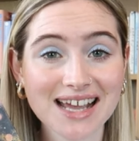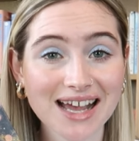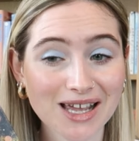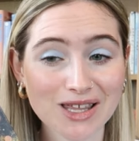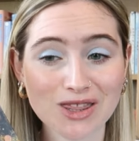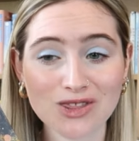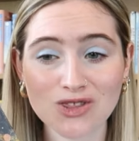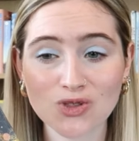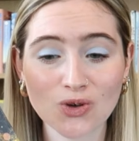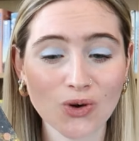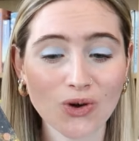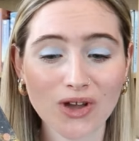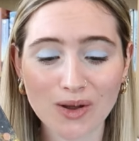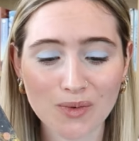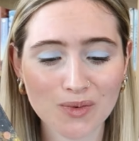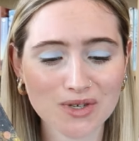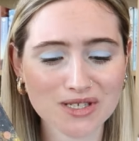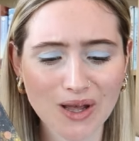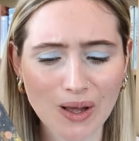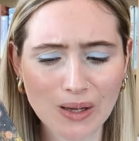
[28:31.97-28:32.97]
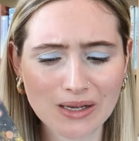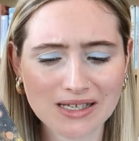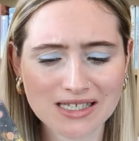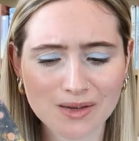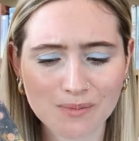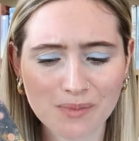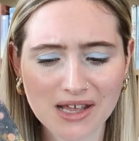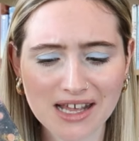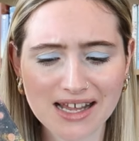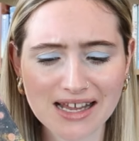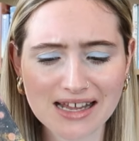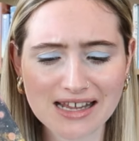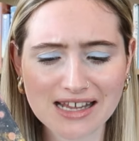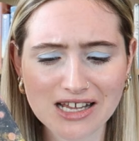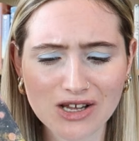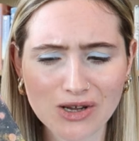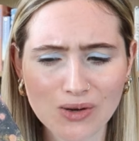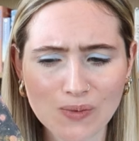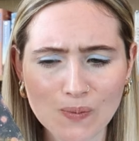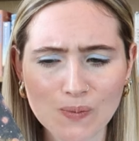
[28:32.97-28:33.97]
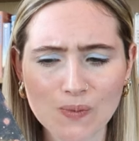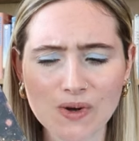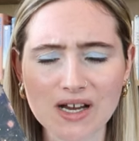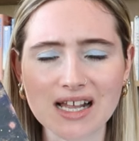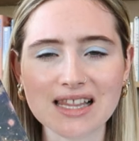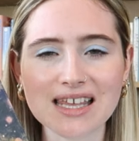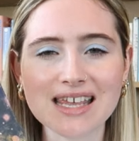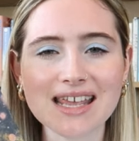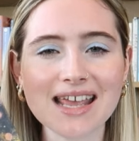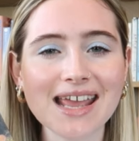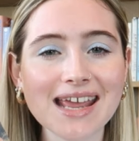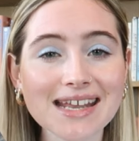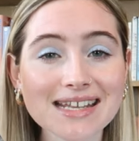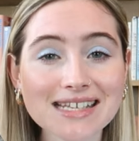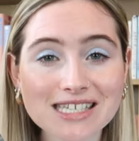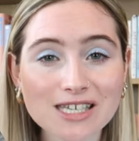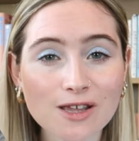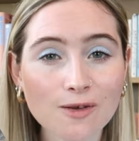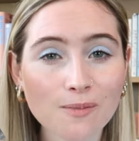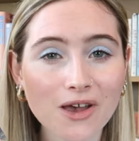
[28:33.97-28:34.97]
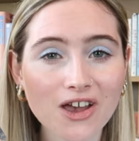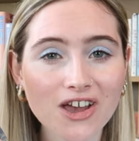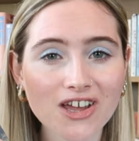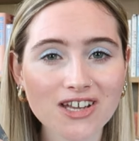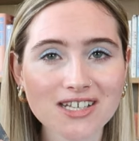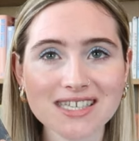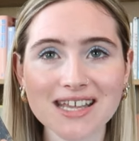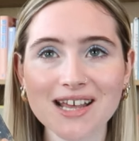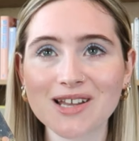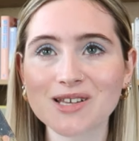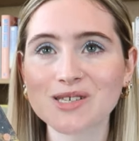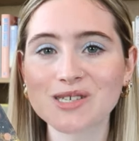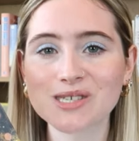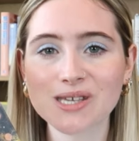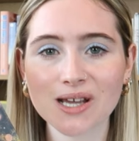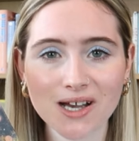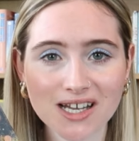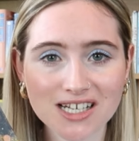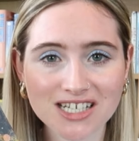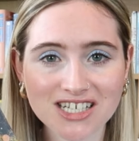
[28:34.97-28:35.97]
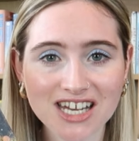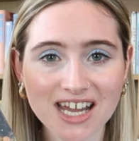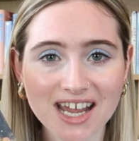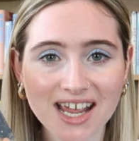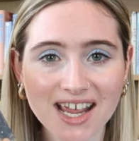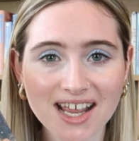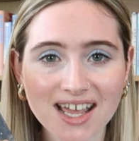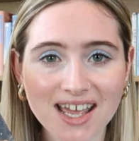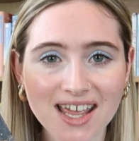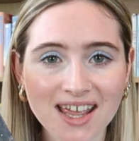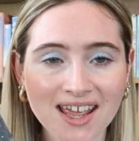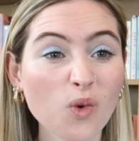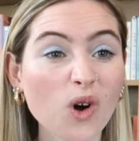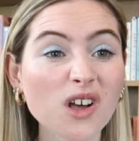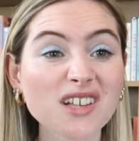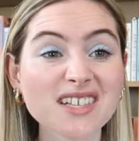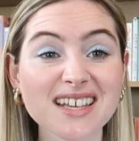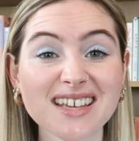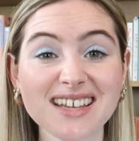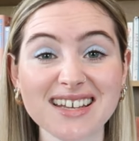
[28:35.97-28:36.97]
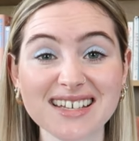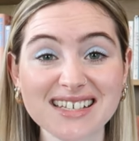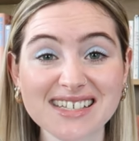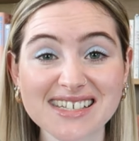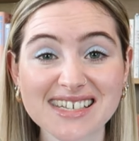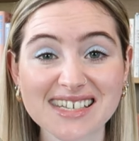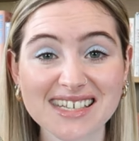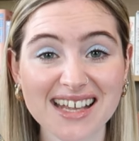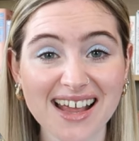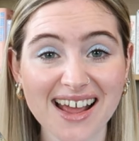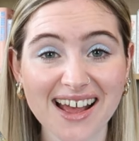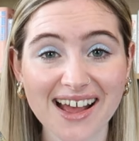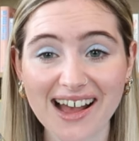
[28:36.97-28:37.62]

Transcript: I thought it was going to be really intimate and touching. It wasn't.